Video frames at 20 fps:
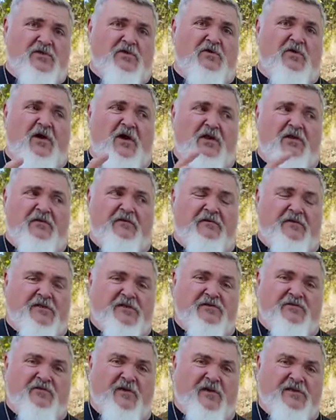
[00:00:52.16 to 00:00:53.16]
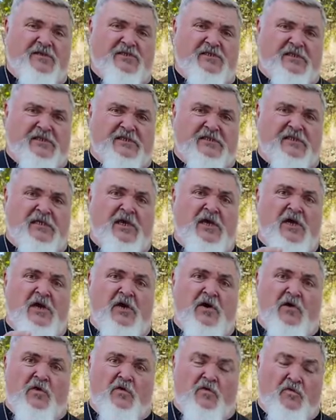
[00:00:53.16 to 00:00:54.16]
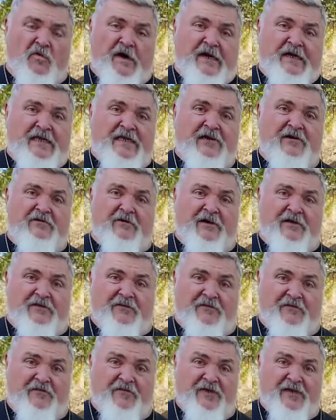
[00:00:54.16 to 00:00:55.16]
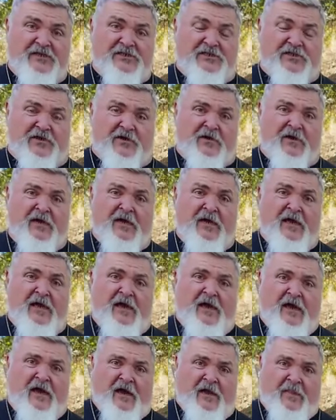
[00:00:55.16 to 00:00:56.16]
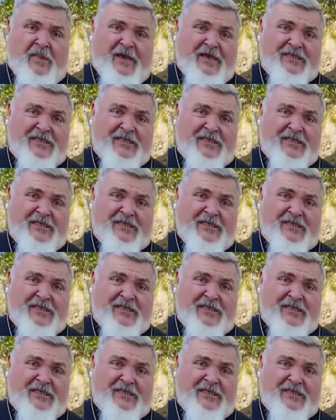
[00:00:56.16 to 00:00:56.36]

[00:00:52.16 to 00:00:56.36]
do all of those functions right here on the fixture. And